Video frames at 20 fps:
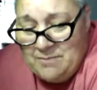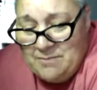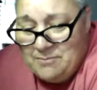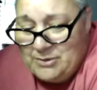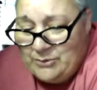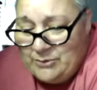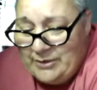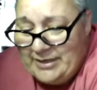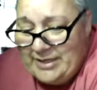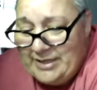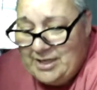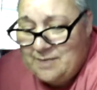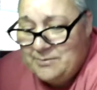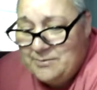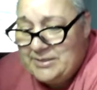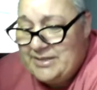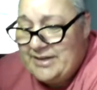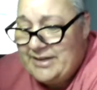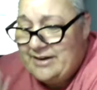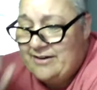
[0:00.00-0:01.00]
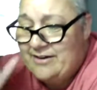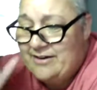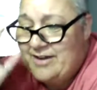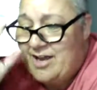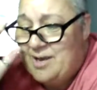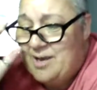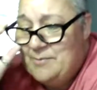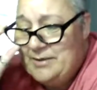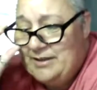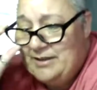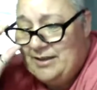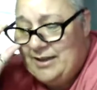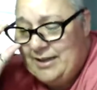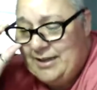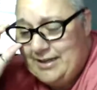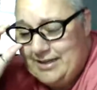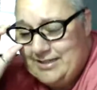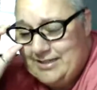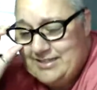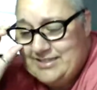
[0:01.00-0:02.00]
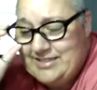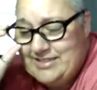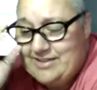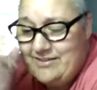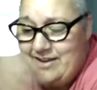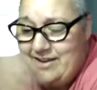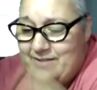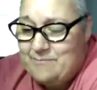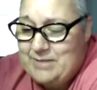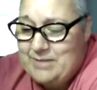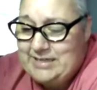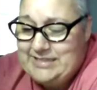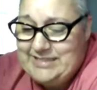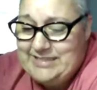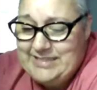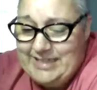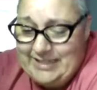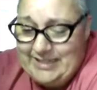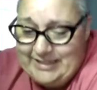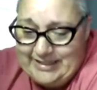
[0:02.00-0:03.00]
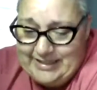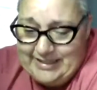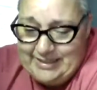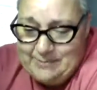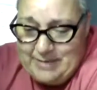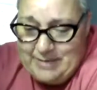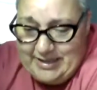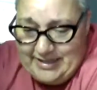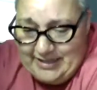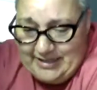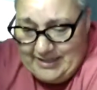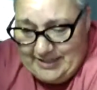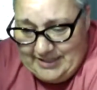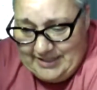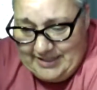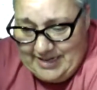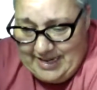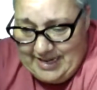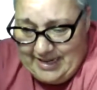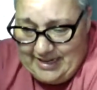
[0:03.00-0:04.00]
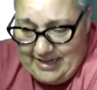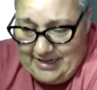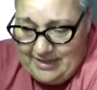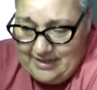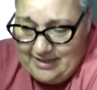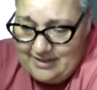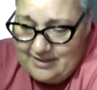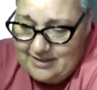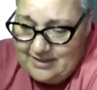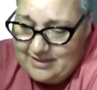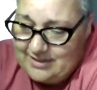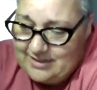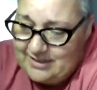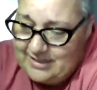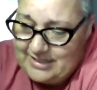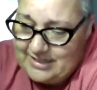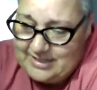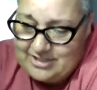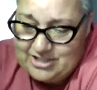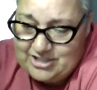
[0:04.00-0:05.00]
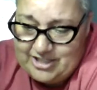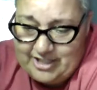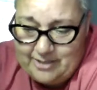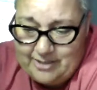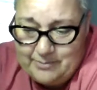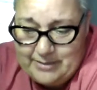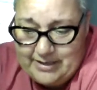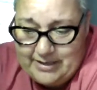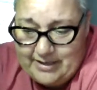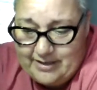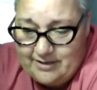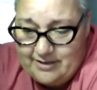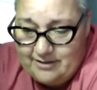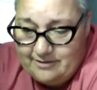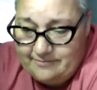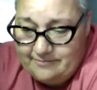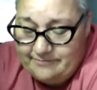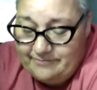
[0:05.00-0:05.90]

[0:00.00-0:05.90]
Between him and Derek, I'll be lucky to still have my dignity by the end of the day. I shake my head.